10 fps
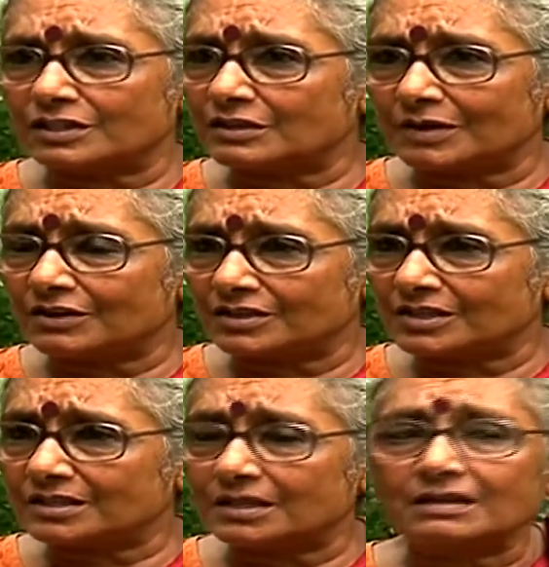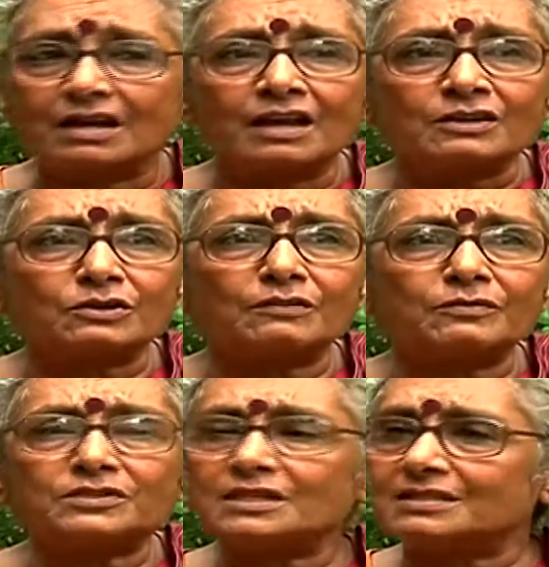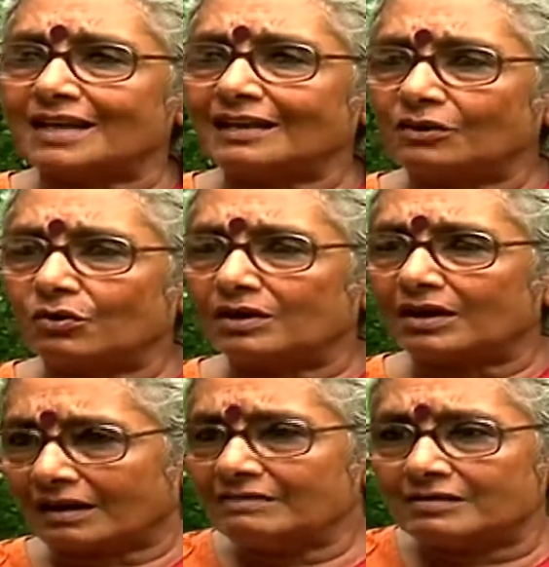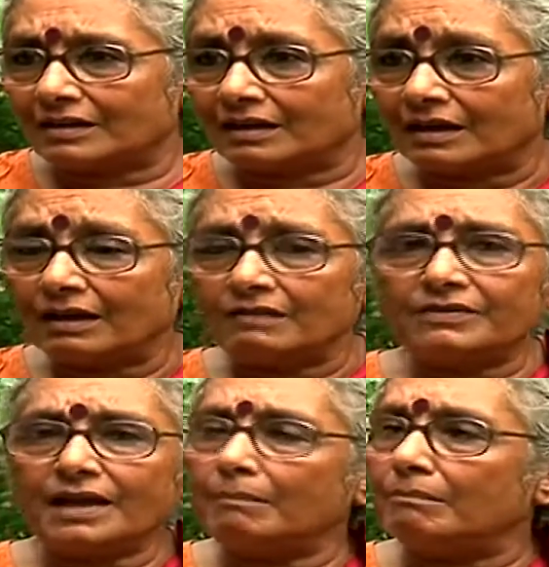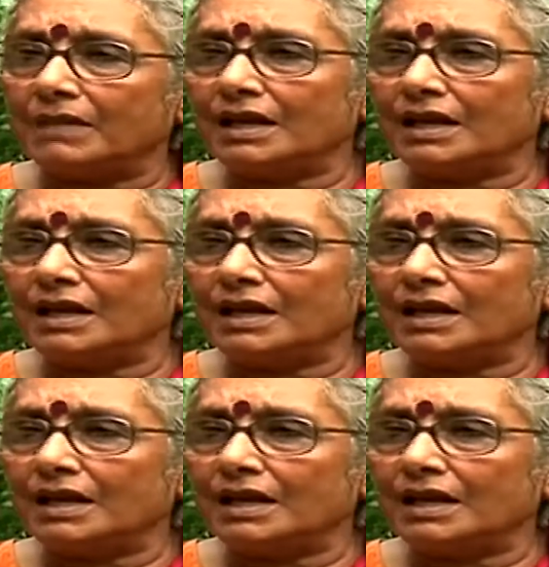users have been registered. So if you just take the whole country, we have